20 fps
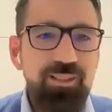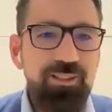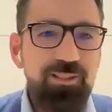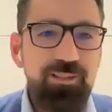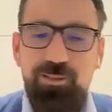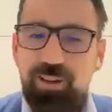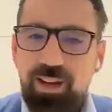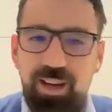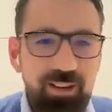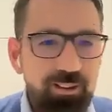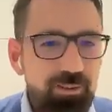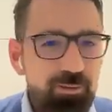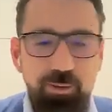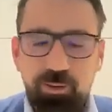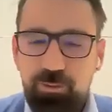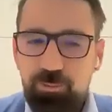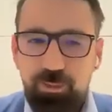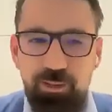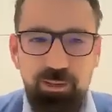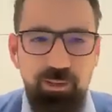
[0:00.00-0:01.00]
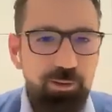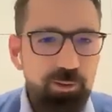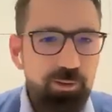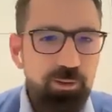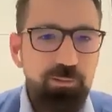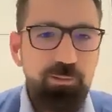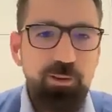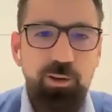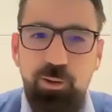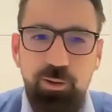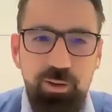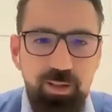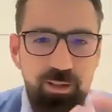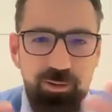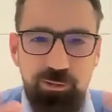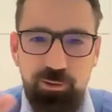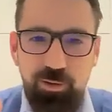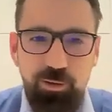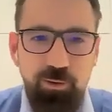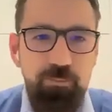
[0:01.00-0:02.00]
interact, or with your
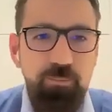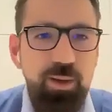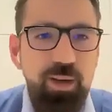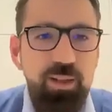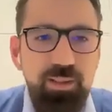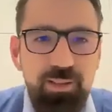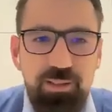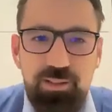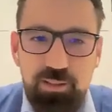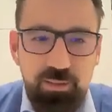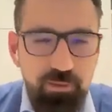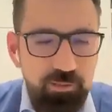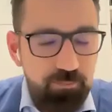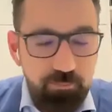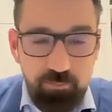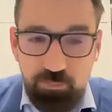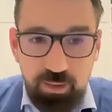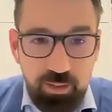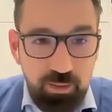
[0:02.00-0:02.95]
colleagues or your manager.